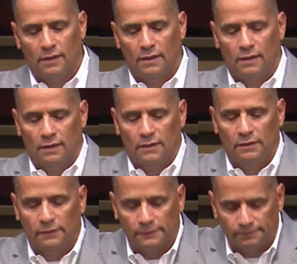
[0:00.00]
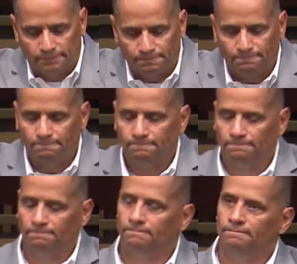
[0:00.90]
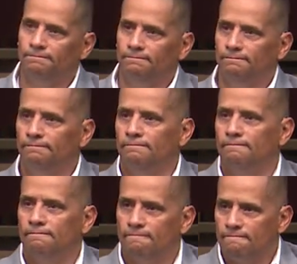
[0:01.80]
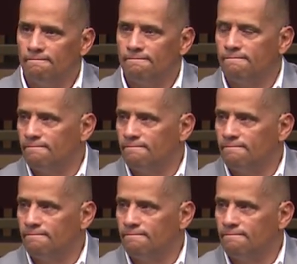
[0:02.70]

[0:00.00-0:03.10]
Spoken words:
[no speech]